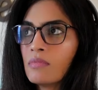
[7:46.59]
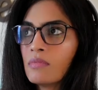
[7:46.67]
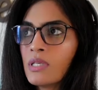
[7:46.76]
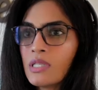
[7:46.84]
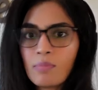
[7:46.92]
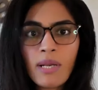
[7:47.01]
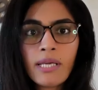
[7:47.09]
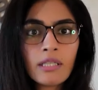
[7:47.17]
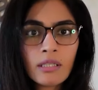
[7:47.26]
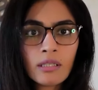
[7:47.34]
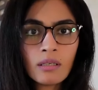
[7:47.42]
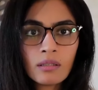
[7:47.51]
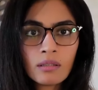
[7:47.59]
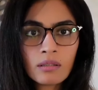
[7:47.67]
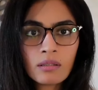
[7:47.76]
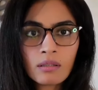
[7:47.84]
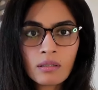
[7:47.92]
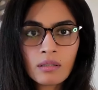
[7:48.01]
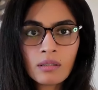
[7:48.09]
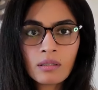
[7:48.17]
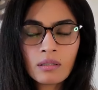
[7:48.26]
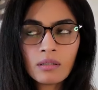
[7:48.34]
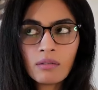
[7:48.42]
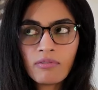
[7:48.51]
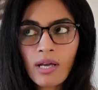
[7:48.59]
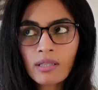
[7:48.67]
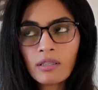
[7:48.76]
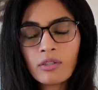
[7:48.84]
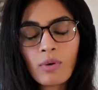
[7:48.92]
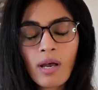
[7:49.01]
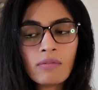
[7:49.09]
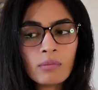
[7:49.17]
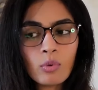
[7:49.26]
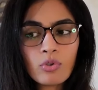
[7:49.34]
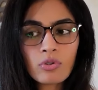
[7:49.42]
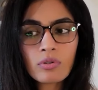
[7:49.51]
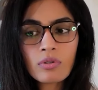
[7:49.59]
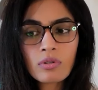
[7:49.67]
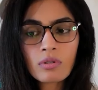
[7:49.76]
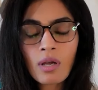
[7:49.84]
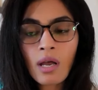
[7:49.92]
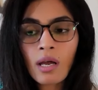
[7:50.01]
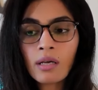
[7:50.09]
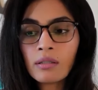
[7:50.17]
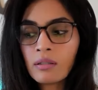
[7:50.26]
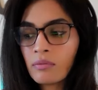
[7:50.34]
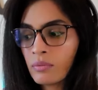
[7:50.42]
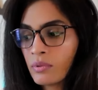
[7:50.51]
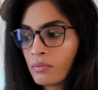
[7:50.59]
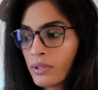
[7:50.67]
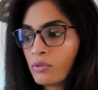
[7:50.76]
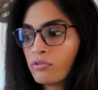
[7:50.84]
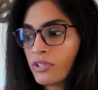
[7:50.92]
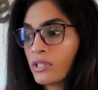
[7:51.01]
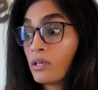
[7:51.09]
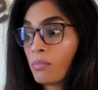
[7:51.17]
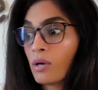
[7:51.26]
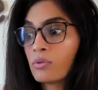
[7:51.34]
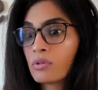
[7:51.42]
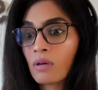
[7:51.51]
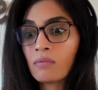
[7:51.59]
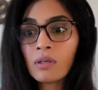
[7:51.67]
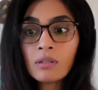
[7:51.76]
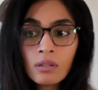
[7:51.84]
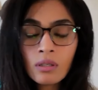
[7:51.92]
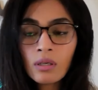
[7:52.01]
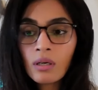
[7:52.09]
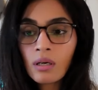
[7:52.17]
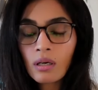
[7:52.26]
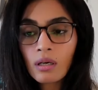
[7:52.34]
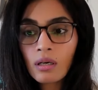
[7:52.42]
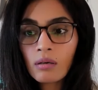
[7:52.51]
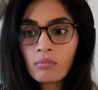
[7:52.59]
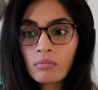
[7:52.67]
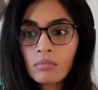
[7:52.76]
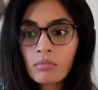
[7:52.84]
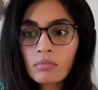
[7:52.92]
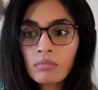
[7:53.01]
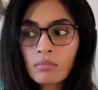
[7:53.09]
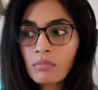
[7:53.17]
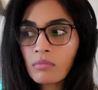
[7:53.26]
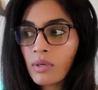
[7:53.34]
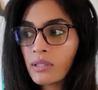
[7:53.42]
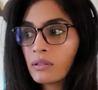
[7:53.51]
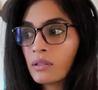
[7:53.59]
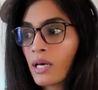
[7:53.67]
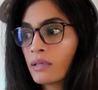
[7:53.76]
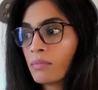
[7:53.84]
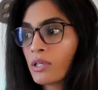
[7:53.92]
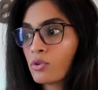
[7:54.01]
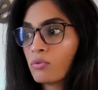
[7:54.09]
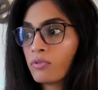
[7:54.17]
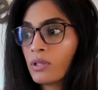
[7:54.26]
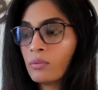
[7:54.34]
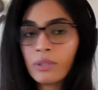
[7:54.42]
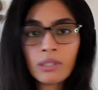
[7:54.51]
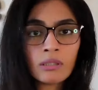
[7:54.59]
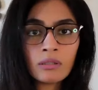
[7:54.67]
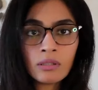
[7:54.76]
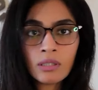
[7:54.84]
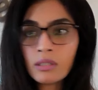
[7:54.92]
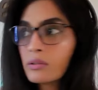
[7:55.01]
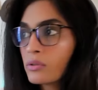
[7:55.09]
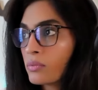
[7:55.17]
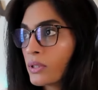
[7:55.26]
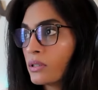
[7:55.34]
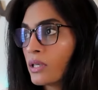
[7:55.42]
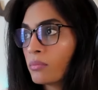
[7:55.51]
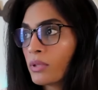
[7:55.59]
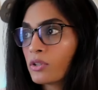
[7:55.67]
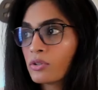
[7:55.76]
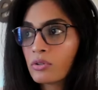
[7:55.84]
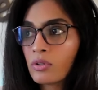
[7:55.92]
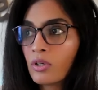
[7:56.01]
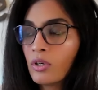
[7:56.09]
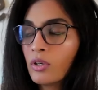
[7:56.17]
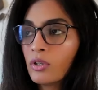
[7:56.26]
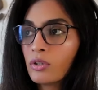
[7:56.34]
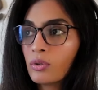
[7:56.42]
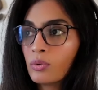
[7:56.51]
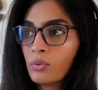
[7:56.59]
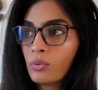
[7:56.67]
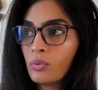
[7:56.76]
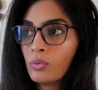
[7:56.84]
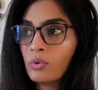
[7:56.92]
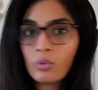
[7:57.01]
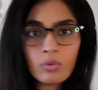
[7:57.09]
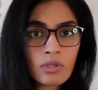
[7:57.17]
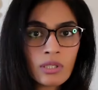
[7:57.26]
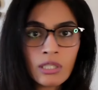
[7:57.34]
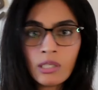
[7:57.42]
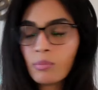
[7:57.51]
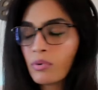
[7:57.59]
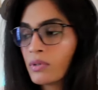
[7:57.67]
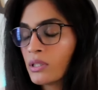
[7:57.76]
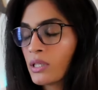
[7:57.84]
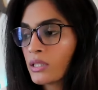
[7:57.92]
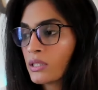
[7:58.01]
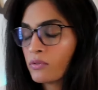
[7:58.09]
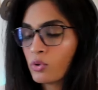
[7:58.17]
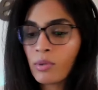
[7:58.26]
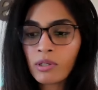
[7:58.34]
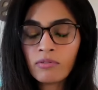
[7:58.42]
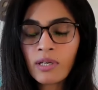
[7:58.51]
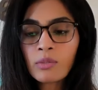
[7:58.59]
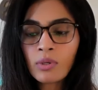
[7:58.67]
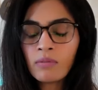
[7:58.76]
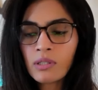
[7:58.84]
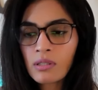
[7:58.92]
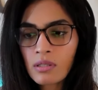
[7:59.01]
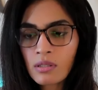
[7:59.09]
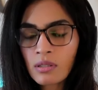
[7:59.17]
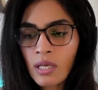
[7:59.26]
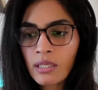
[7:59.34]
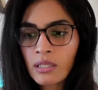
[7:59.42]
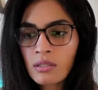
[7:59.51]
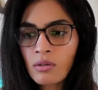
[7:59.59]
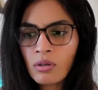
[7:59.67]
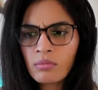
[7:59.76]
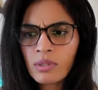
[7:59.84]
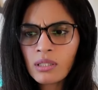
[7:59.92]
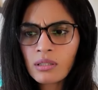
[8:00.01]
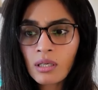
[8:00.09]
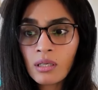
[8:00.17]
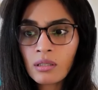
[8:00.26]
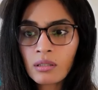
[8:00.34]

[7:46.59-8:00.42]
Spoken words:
displaying the fact that you have emotions and the way you feel about someone, whether that makes you feel weak in the knees or whether that makes you lose sleep or whether that gives you butterflies, whatever it is, like, it's not a weak thing.